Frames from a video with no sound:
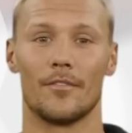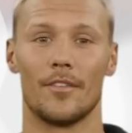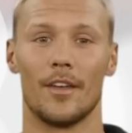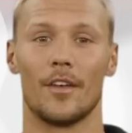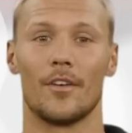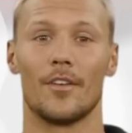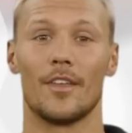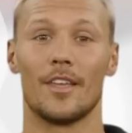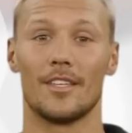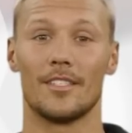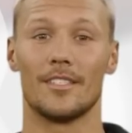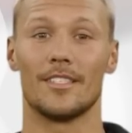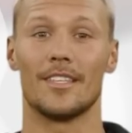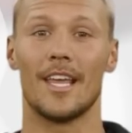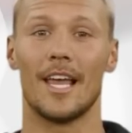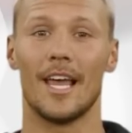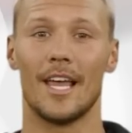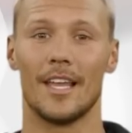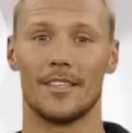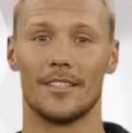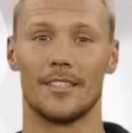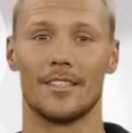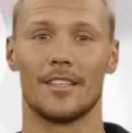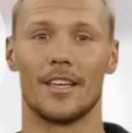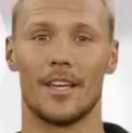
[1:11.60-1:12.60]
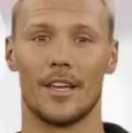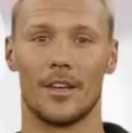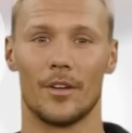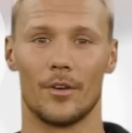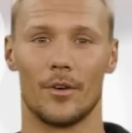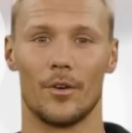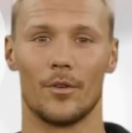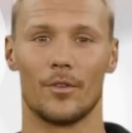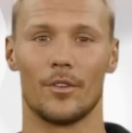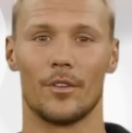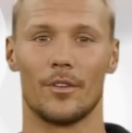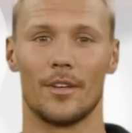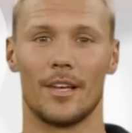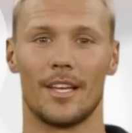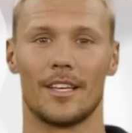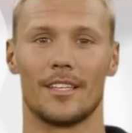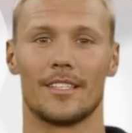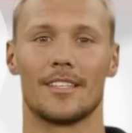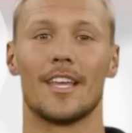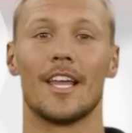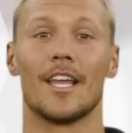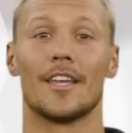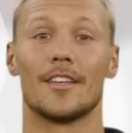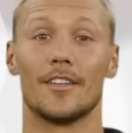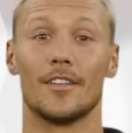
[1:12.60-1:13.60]
various tasks usually
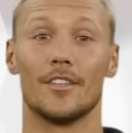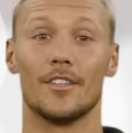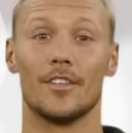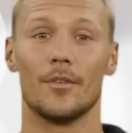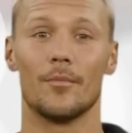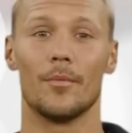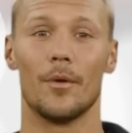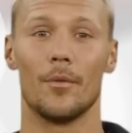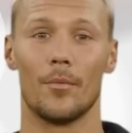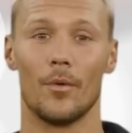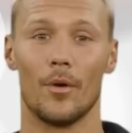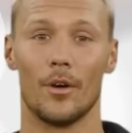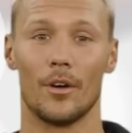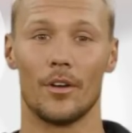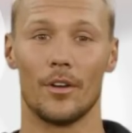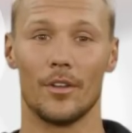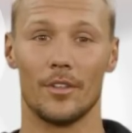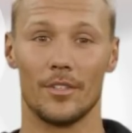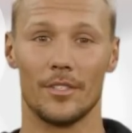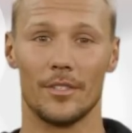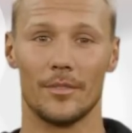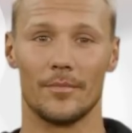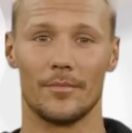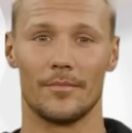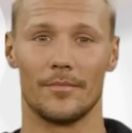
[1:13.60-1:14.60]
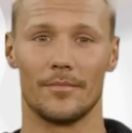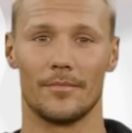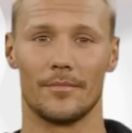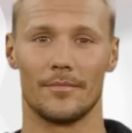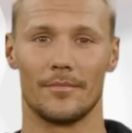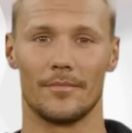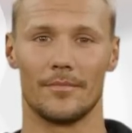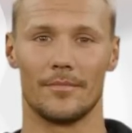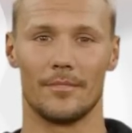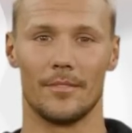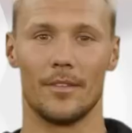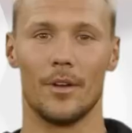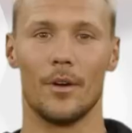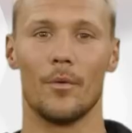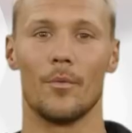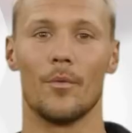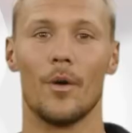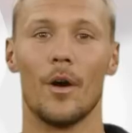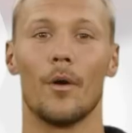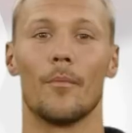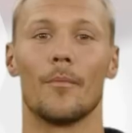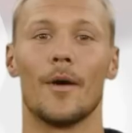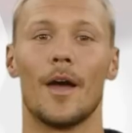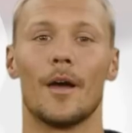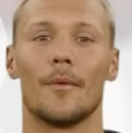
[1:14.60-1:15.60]
assigned to human workers. The
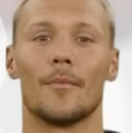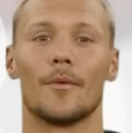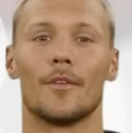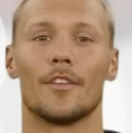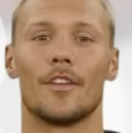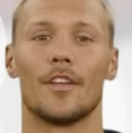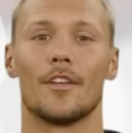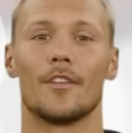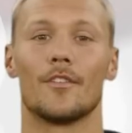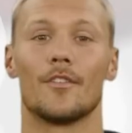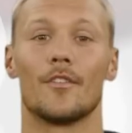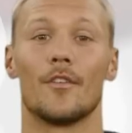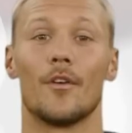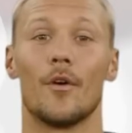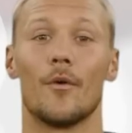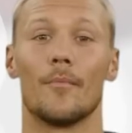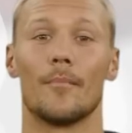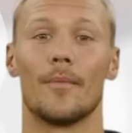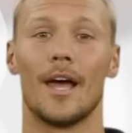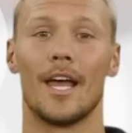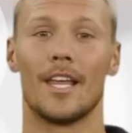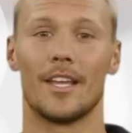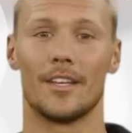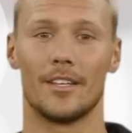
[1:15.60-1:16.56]
robot was controlled by a